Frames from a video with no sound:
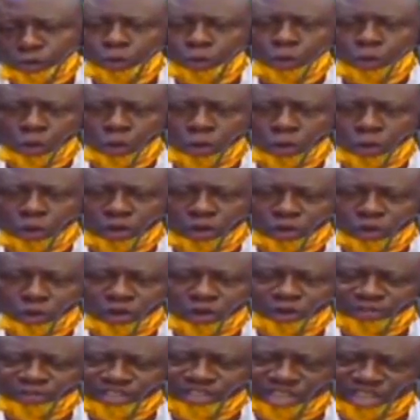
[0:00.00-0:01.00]
We
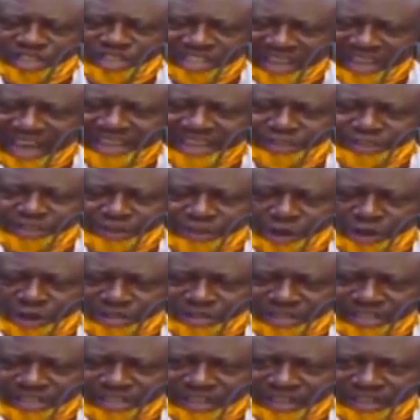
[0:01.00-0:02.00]
will you still charge
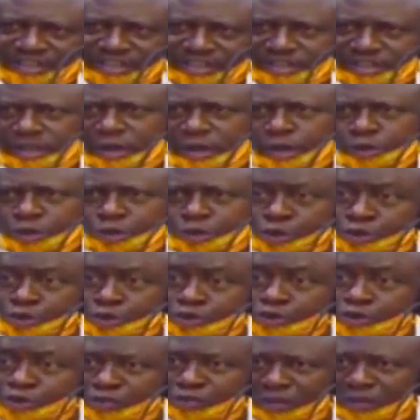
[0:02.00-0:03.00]
security agency to
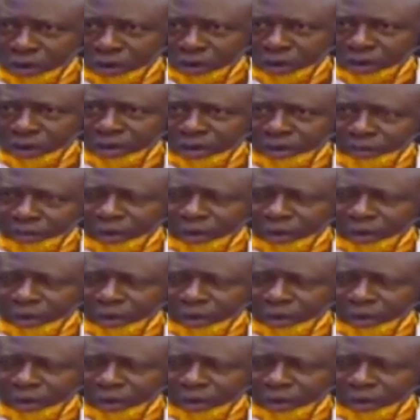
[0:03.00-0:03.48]
do more